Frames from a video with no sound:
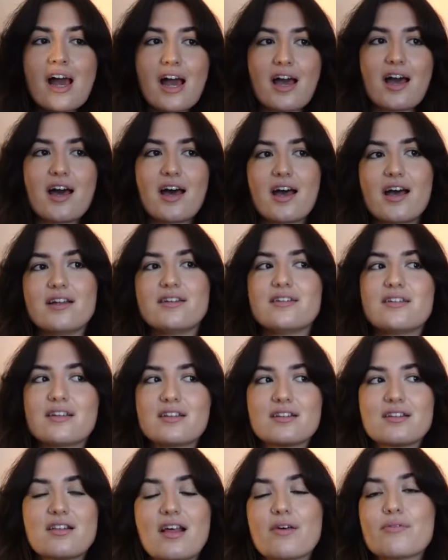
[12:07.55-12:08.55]
And
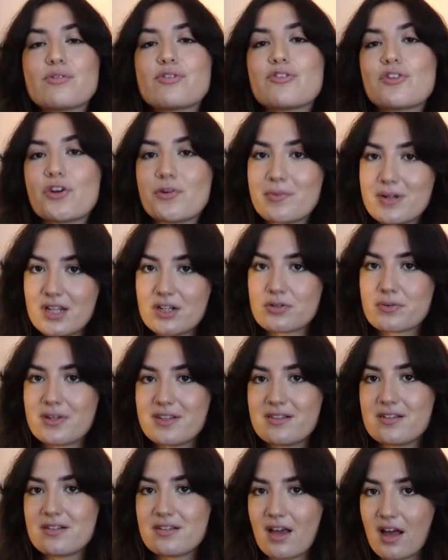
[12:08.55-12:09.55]
there was so many
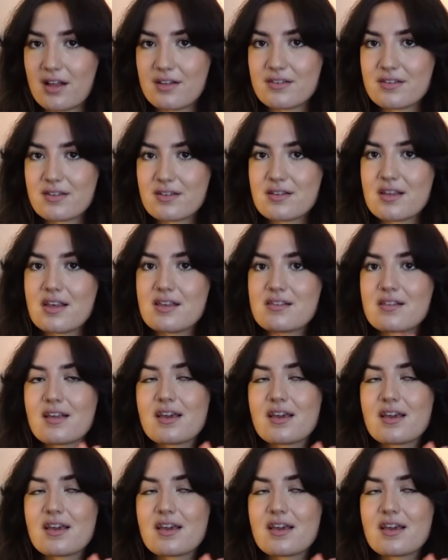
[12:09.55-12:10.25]
twists and turns in this.